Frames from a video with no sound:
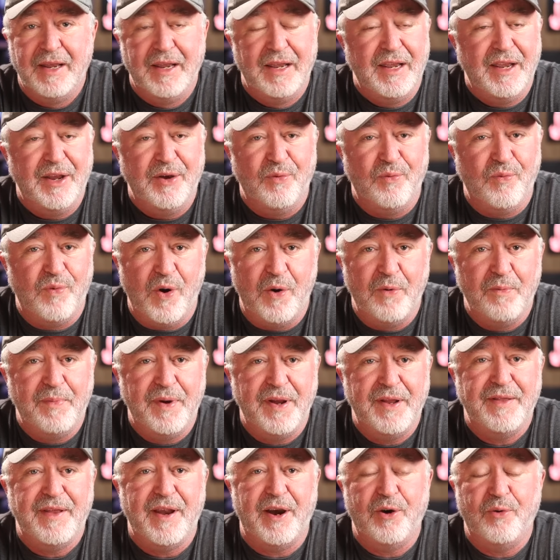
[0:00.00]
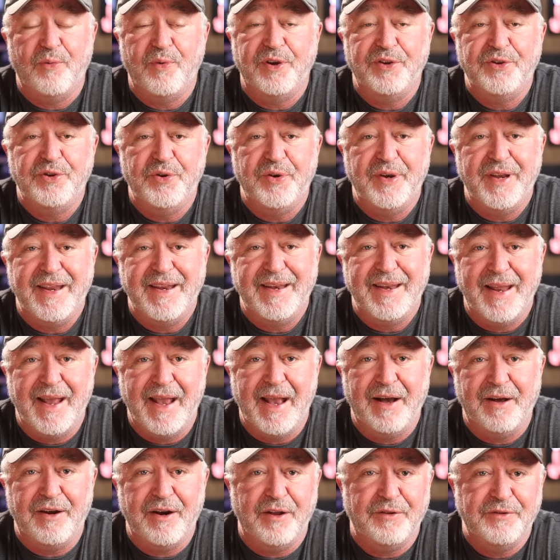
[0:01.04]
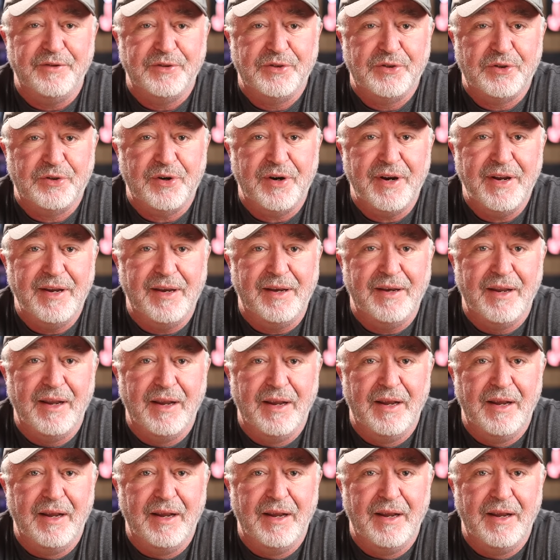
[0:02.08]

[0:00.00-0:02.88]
it won't be there when you need it out on the street.